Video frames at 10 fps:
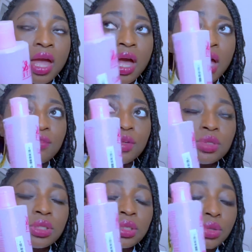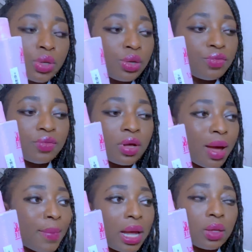I've used this oil for
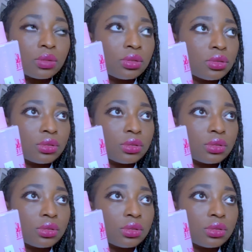about